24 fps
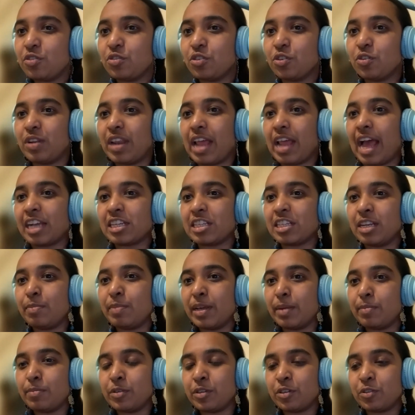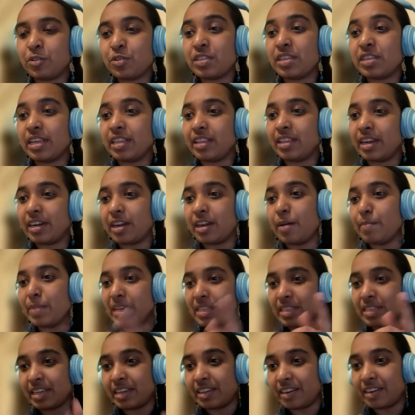So you'll actually be able to see that
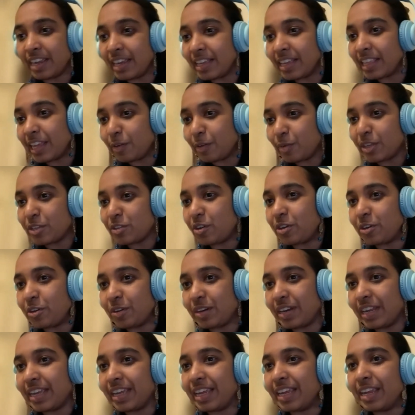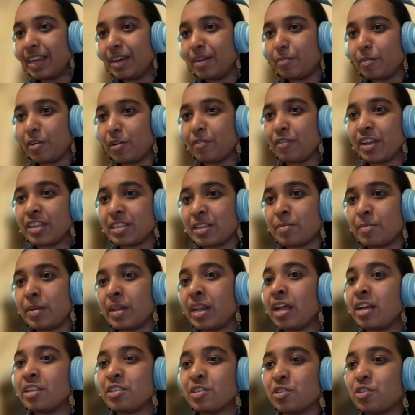amazing rig that we saw today in Professor
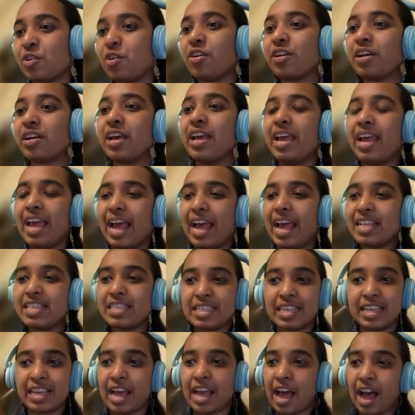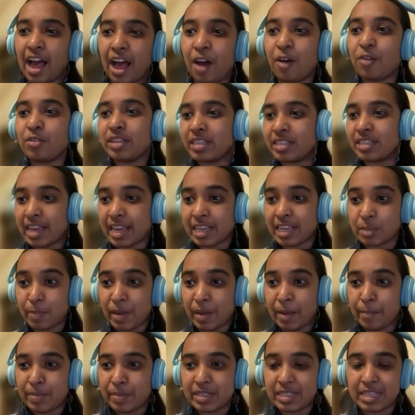Bhalla's talk and see how these
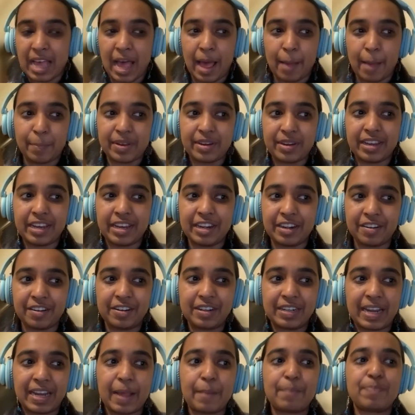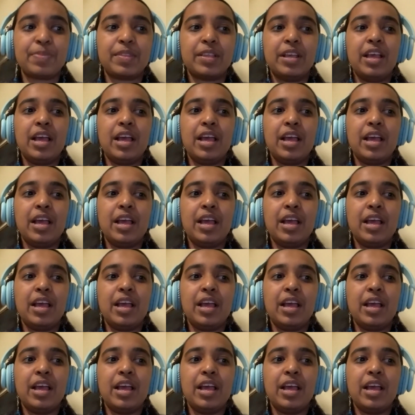experiments happen in real time.